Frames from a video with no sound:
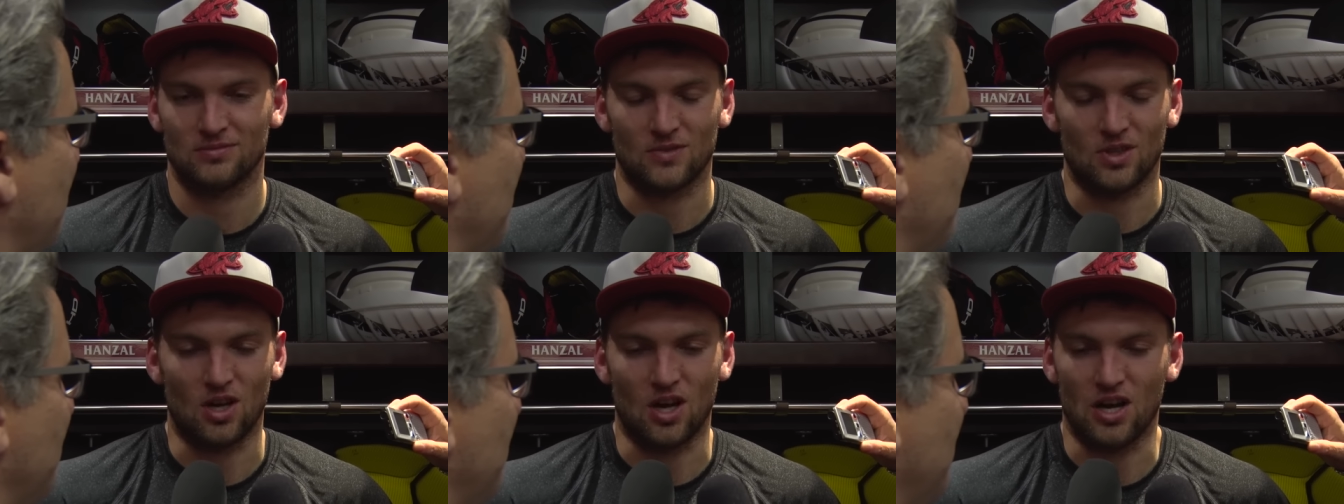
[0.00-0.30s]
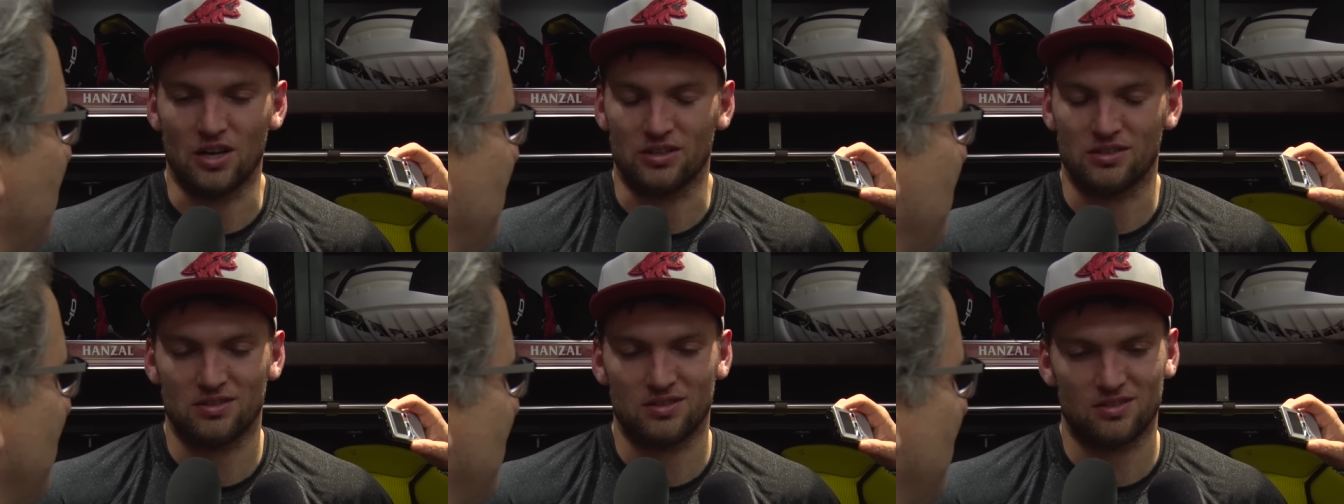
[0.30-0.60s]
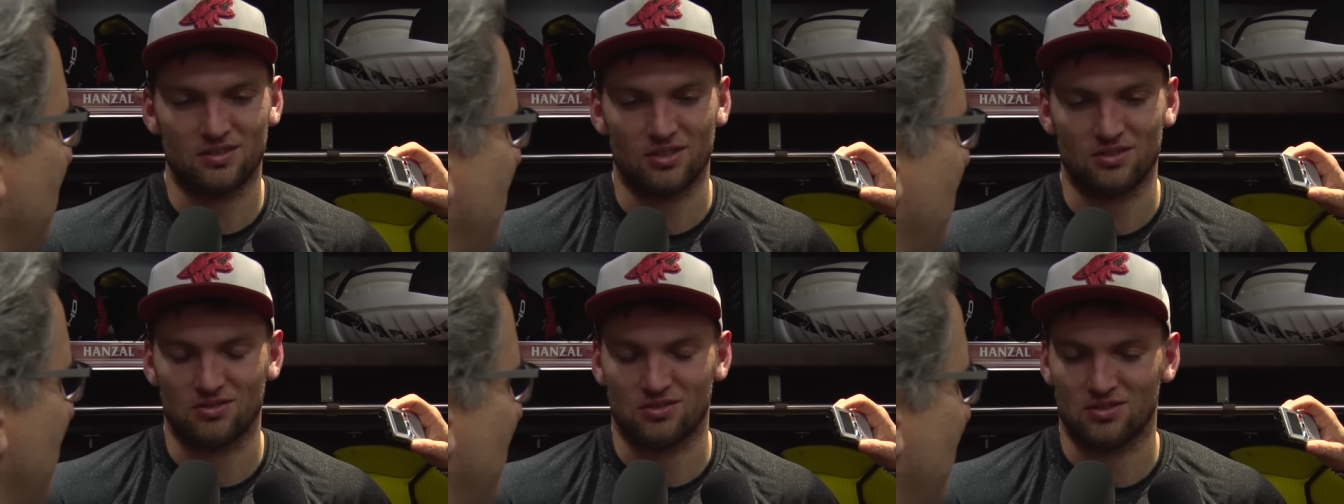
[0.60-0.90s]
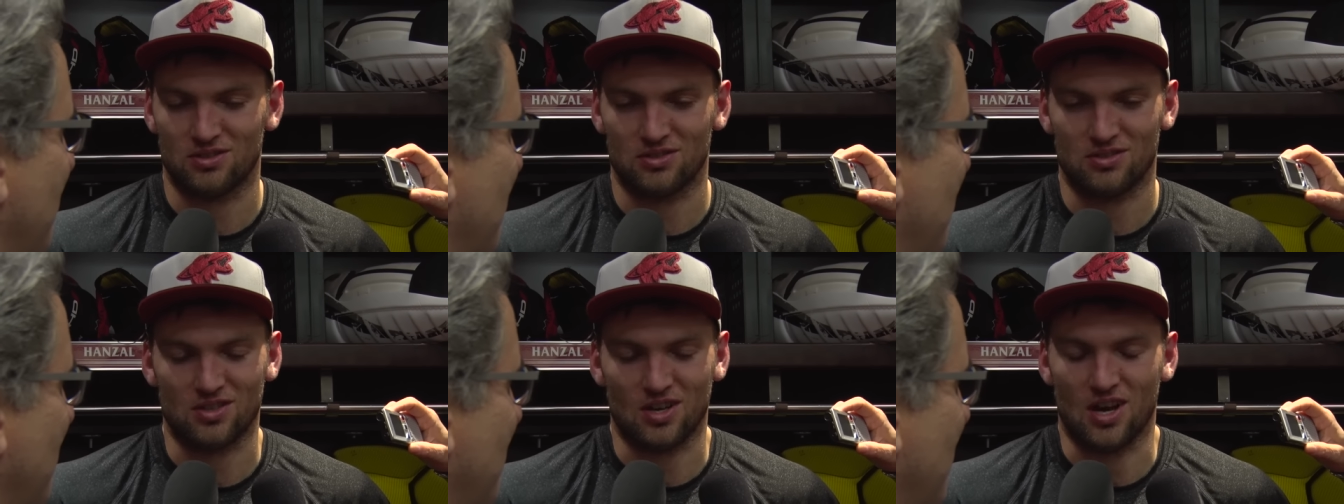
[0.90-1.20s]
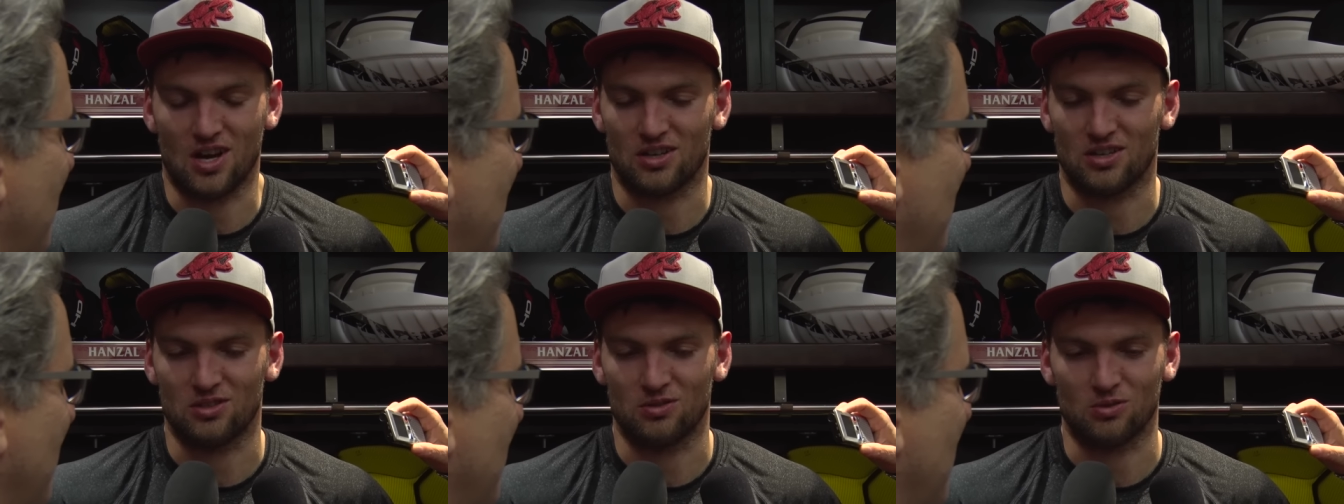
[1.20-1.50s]
That's just
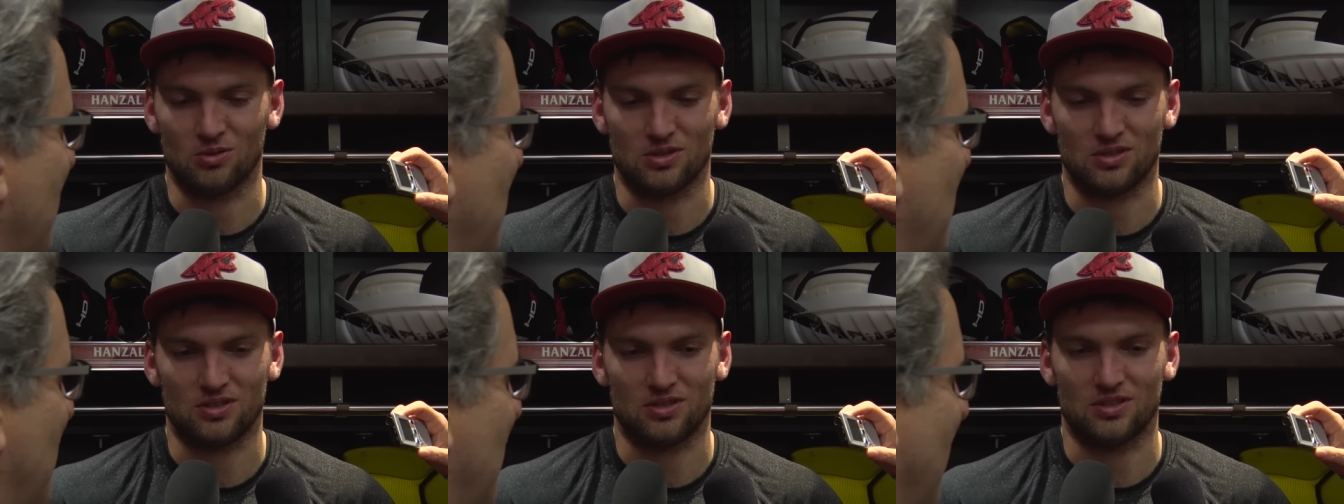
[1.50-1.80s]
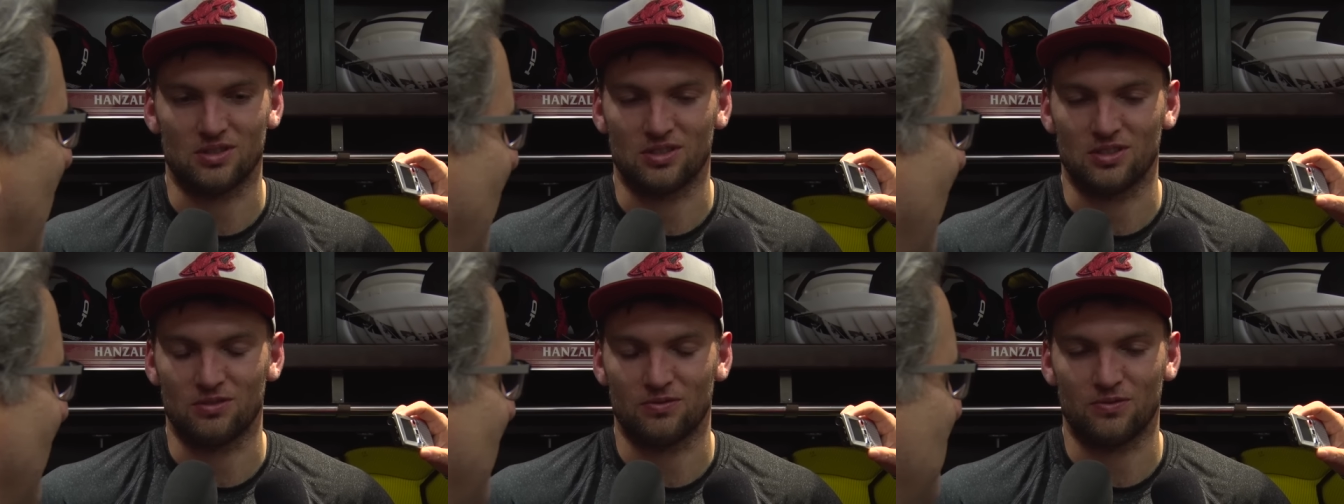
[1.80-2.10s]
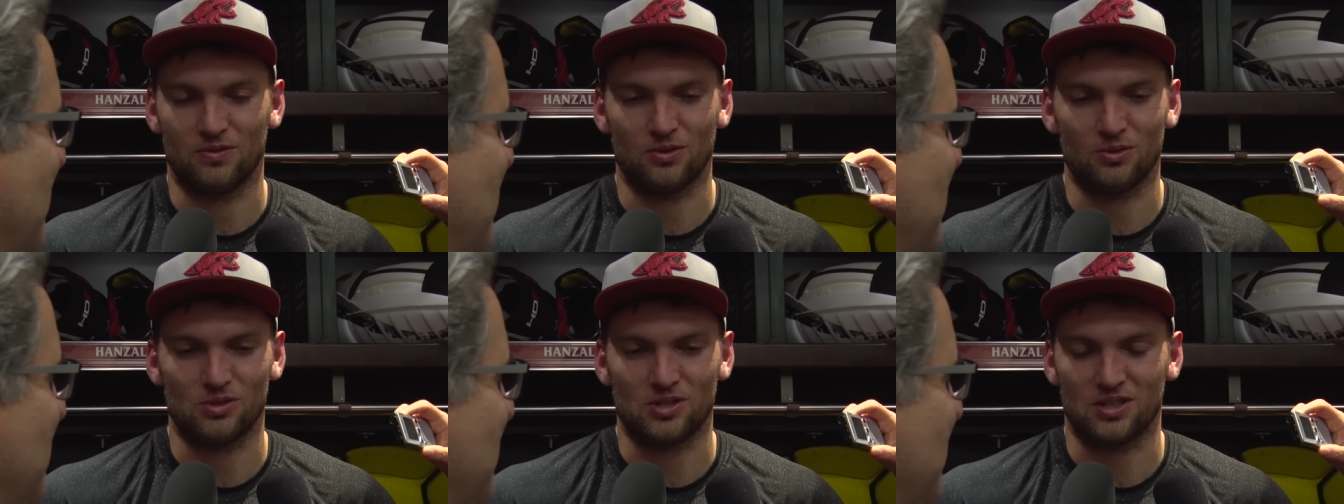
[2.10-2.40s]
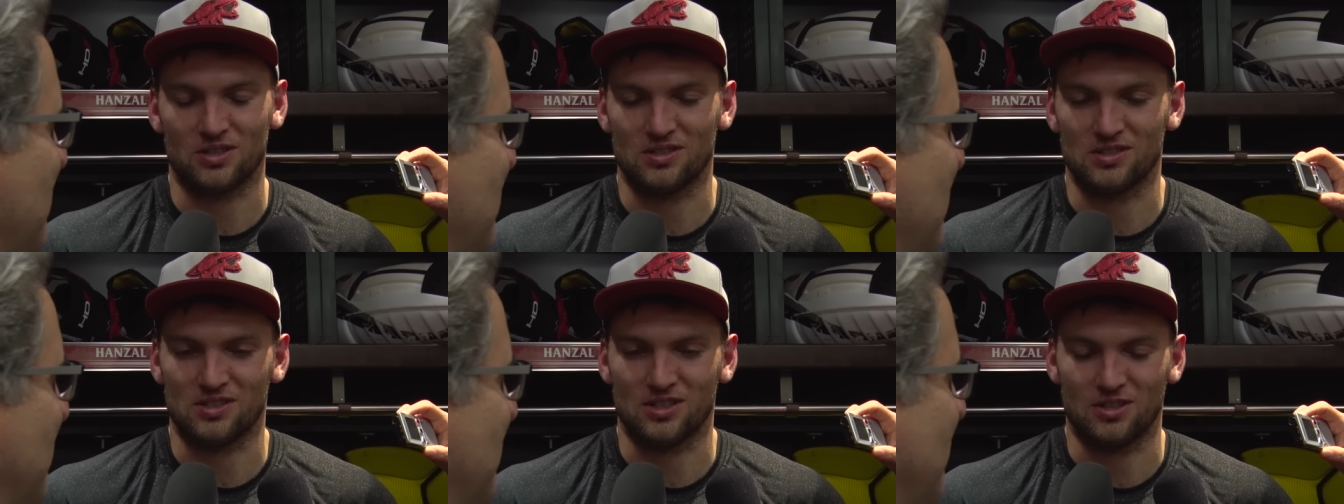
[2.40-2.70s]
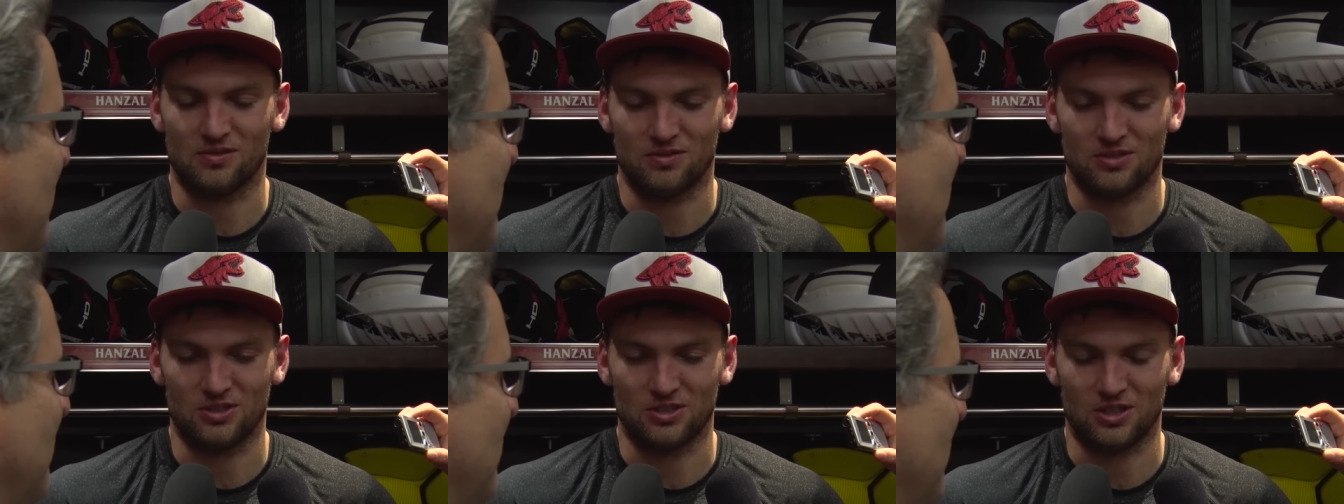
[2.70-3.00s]
hockey. There was a few seconds
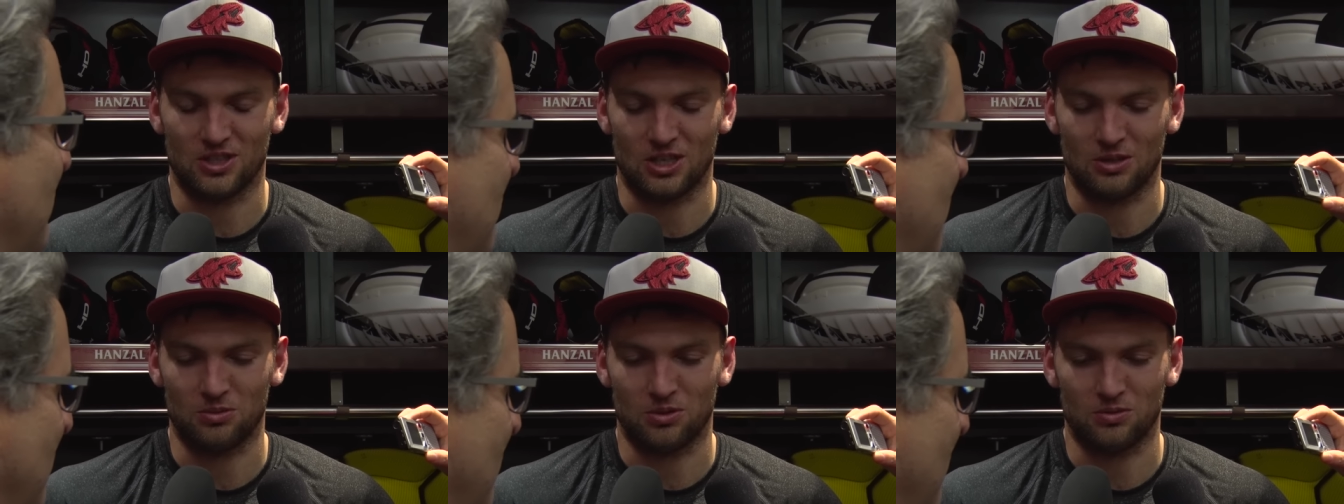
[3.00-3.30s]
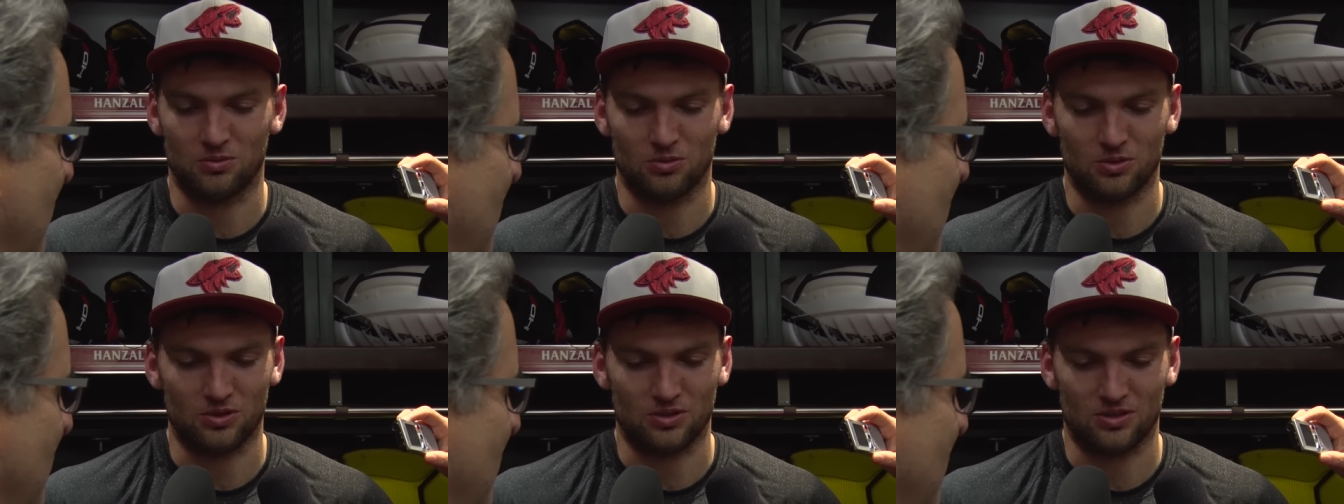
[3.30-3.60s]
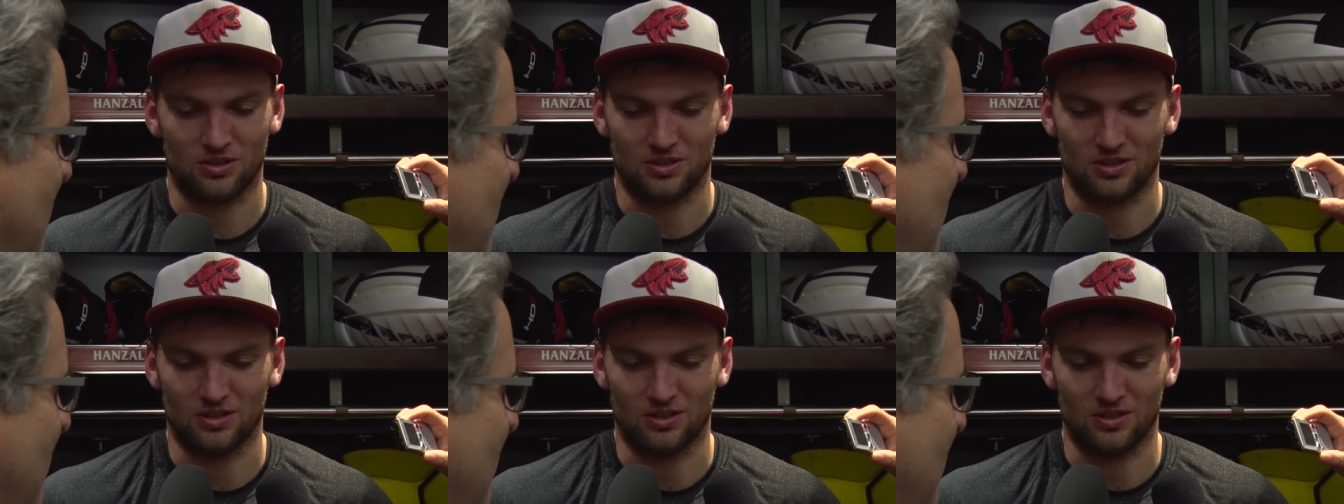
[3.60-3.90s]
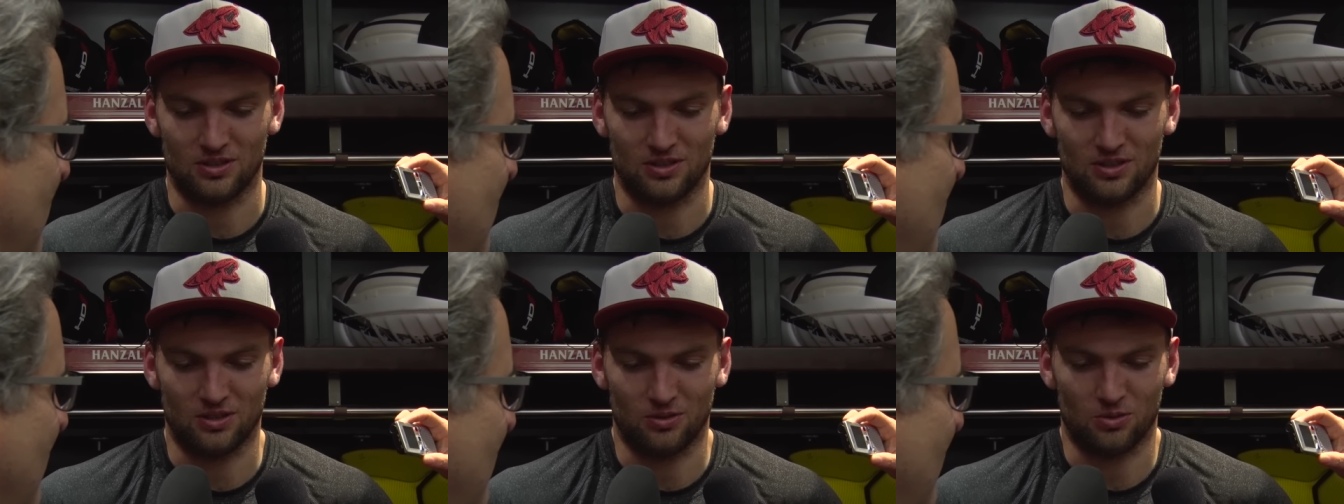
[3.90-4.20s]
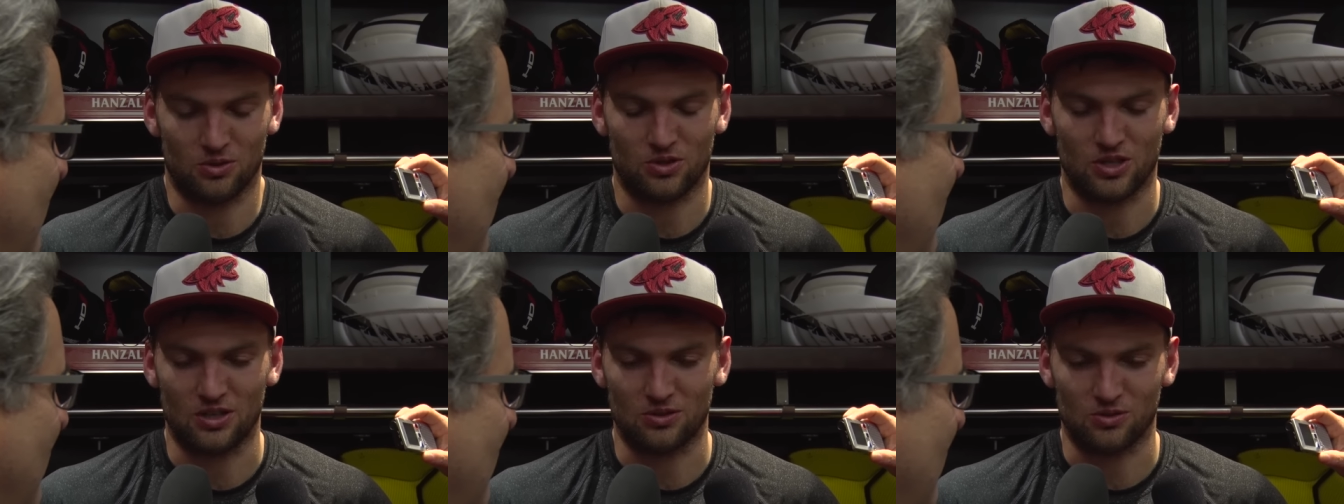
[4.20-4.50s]
left in the game, and they
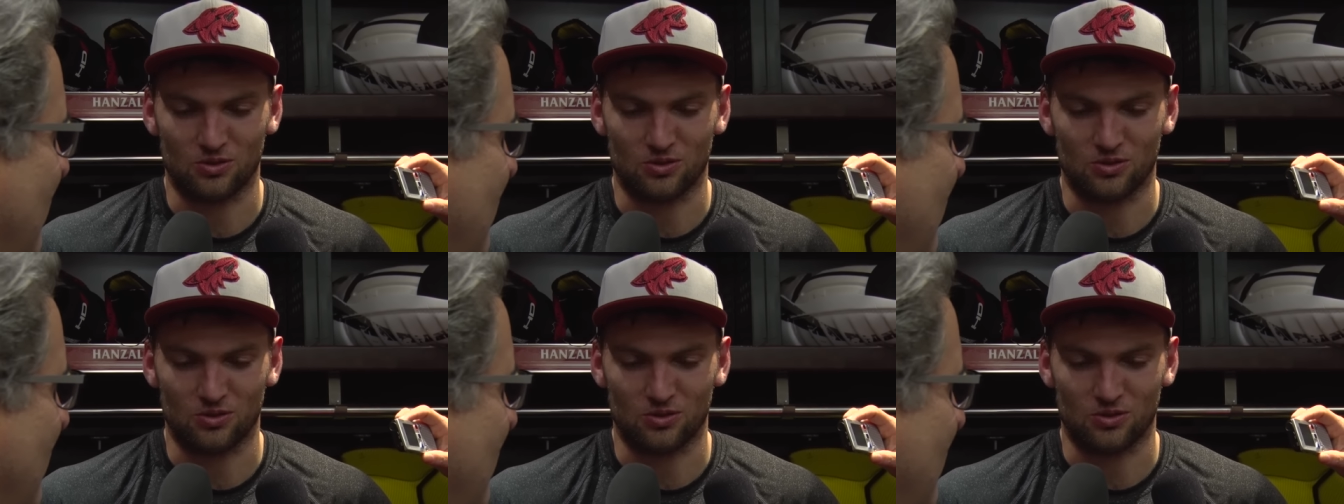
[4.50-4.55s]
were trying